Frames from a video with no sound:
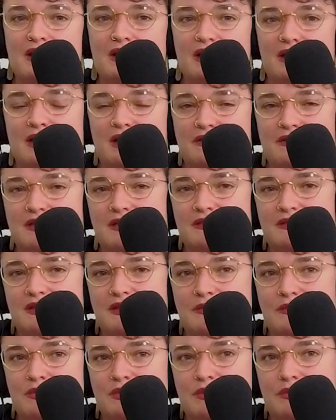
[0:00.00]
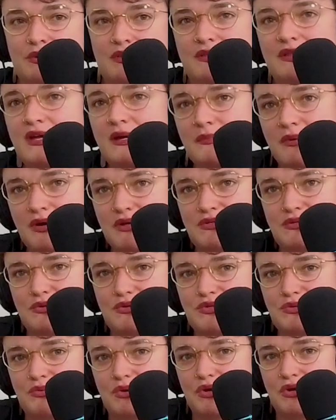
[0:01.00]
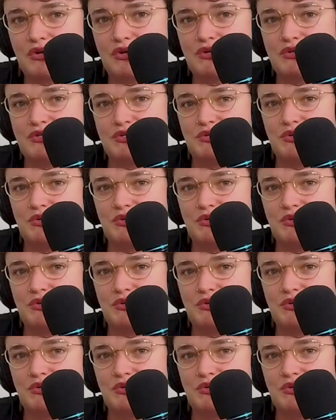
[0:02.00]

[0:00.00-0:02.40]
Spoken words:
And I think that when we think about social workers,